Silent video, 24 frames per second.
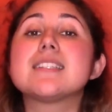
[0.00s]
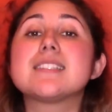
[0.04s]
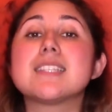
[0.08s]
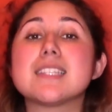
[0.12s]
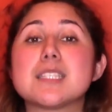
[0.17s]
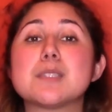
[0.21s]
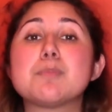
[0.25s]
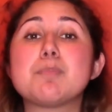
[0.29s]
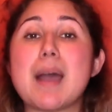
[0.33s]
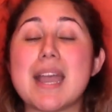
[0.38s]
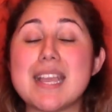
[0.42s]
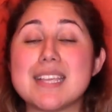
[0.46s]

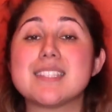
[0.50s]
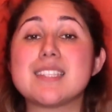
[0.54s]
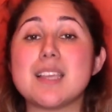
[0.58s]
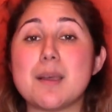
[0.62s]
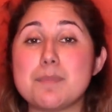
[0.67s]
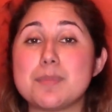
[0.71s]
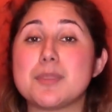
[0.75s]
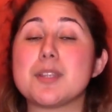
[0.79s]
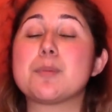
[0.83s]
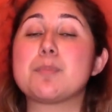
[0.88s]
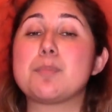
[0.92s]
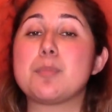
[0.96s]
to spice
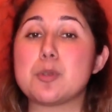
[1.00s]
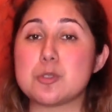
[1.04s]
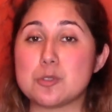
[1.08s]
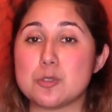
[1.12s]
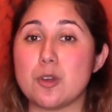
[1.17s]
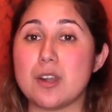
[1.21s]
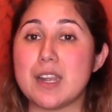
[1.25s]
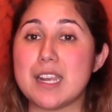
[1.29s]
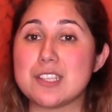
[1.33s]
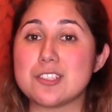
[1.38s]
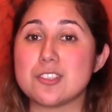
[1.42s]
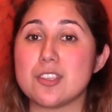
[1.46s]
up their
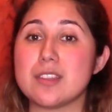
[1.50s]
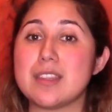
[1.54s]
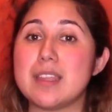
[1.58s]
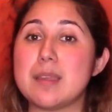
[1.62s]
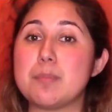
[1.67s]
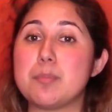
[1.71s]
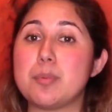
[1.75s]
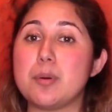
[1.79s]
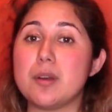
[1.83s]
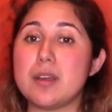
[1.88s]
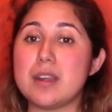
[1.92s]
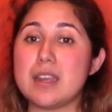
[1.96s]
pozole. So
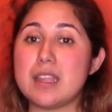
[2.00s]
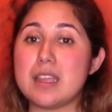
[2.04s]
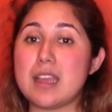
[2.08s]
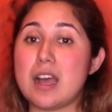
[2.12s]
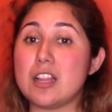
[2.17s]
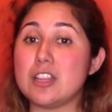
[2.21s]
they put